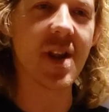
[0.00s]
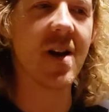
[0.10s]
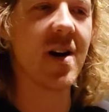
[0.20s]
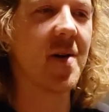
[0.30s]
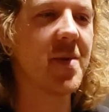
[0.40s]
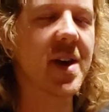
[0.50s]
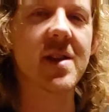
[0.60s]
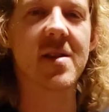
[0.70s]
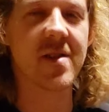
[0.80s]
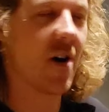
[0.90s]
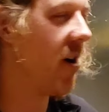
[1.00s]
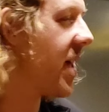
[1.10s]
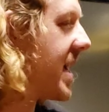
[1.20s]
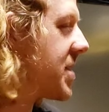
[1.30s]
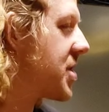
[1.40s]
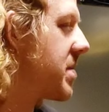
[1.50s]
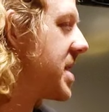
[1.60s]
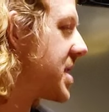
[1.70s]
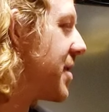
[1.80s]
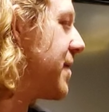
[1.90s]
I think all that should be
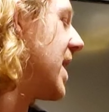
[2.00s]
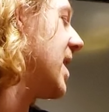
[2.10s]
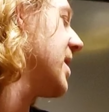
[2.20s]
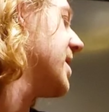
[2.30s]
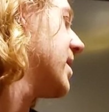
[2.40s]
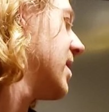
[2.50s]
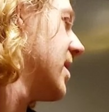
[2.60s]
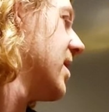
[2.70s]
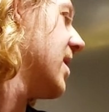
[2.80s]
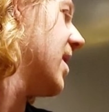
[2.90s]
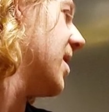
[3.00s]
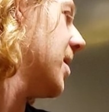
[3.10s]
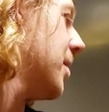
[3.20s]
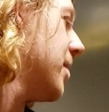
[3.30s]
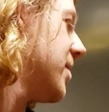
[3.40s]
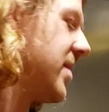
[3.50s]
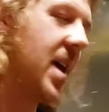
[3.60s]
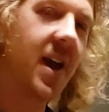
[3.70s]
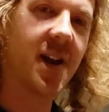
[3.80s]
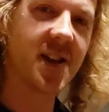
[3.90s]
still valid.
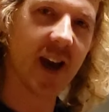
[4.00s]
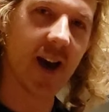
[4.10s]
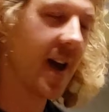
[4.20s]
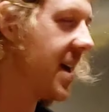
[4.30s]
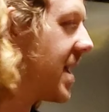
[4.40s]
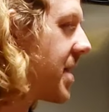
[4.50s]
And yeah, and I